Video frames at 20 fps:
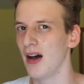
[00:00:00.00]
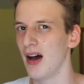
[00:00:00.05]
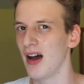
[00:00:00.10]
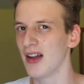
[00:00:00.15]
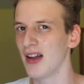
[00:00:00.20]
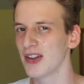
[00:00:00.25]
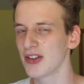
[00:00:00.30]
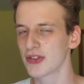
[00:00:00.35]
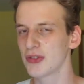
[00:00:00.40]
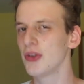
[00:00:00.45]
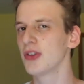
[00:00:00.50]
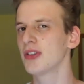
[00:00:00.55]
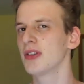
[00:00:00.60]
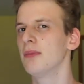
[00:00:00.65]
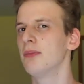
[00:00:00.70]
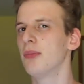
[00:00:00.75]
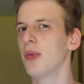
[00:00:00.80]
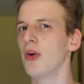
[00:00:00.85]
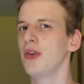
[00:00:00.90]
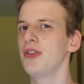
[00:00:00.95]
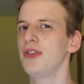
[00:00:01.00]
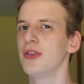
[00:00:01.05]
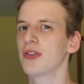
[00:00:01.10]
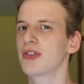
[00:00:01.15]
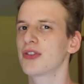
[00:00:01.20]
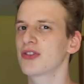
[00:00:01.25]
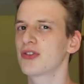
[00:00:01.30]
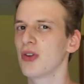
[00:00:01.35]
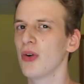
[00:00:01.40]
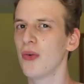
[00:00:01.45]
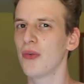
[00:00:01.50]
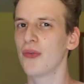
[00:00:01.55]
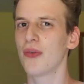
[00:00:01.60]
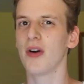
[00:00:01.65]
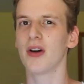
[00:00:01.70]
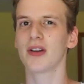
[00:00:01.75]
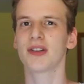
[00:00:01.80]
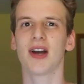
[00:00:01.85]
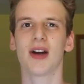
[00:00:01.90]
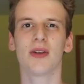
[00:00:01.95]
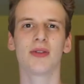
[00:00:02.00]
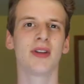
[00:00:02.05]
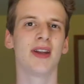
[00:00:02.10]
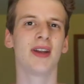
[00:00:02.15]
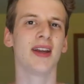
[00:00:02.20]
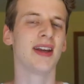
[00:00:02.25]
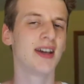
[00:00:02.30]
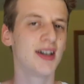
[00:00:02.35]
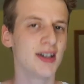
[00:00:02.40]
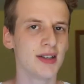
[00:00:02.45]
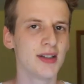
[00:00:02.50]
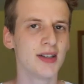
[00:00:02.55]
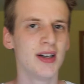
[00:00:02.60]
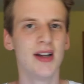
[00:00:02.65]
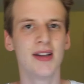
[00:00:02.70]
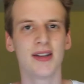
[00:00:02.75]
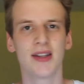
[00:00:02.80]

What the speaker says: At a certain point, you're so far down the hill